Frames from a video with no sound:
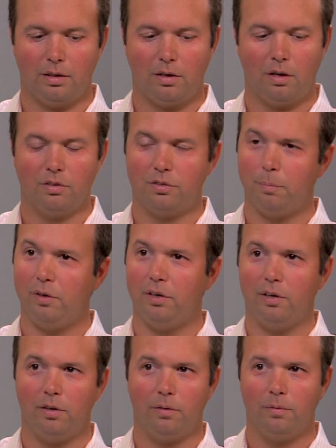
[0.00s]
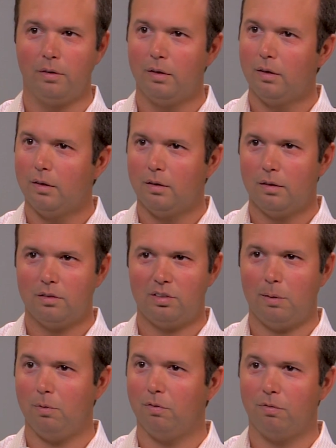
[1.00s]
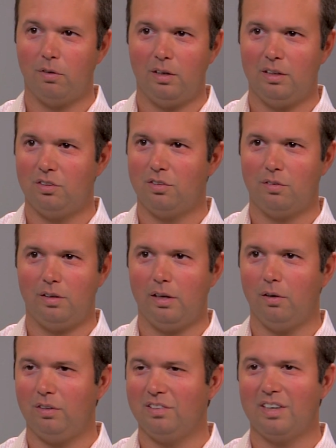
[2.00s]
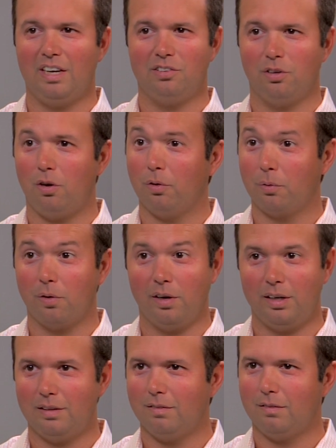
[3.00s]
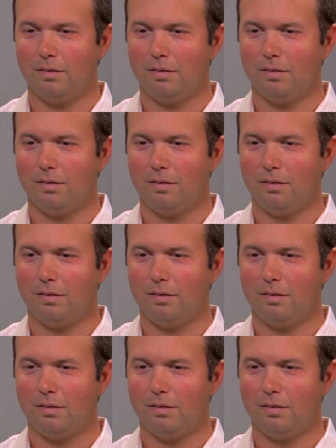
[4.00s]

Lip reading: Carlos Emilio, Samuel French, you know, these guys are all great.